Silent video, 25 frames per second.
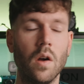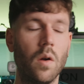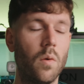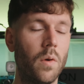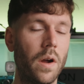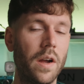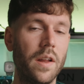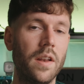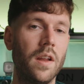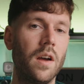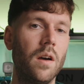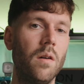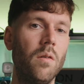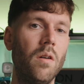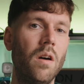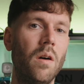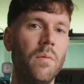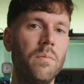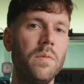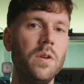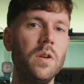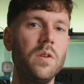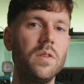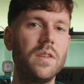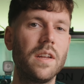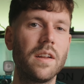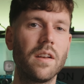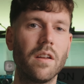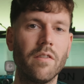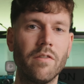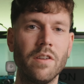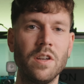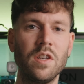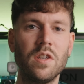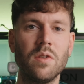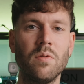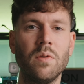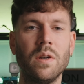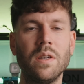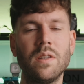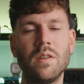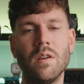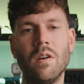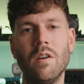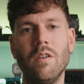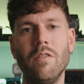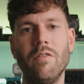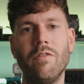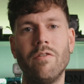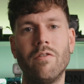Right now I'm using DaVinci
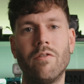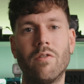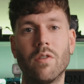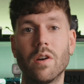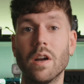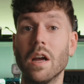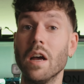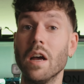Resolve for